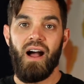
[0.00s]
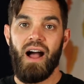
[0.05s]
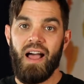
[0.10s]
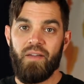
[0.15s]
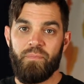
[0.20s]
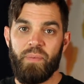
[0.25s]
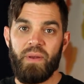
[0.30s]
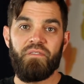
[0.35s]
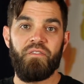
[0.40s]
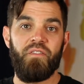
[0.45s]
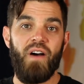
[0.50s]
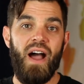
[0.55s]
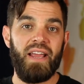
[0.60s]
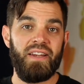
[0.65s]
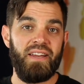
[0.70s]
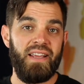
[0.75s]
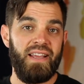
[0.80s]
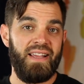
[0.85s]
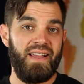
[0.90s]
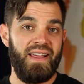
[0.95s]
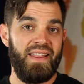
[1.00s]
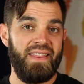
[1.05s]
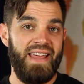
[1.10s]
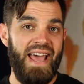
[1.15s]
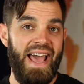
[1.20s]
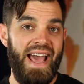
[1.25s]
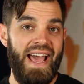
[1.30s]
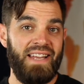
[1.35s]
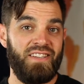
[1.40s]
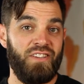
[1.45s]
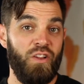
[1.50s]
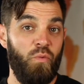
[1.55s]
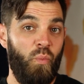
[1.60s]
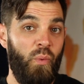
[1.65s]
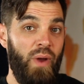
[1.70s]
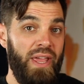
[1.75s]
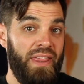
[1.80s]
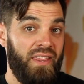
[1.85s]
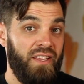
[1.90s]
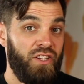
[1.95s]
I've been finding that
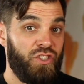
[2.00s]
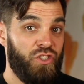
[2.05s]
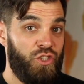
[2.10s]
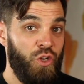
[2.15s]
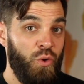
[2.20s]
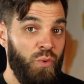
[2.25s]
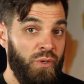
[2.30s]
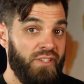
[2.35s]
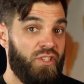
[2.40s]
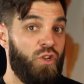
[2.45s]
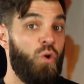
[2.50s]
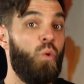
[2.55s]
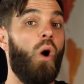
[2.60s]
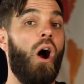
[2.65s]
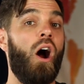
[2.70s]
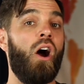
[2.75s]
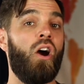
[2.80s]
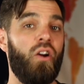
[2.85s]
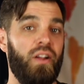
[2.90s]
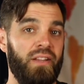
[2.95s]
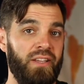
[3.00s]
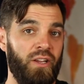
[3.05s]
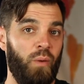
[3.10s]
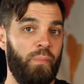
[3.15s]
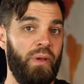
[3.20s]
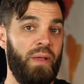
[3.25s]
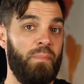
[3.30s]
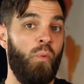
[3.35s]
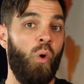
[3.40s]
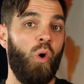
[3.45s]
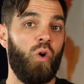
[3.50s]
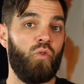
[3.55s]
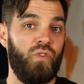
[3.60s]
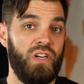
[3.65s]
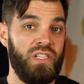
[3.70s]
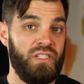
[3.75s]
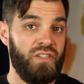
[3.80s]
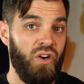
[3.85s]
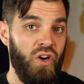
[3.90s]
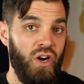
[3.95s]
with students who are a little bit more
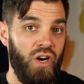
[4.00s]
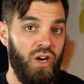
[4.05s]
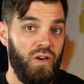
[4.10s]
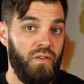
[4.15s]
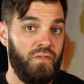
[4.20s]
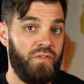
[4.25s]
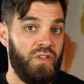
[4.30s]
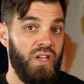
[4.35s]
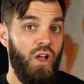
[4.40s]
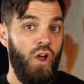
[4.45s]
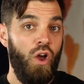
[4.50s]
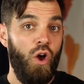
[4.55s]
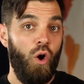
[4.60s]
reserved,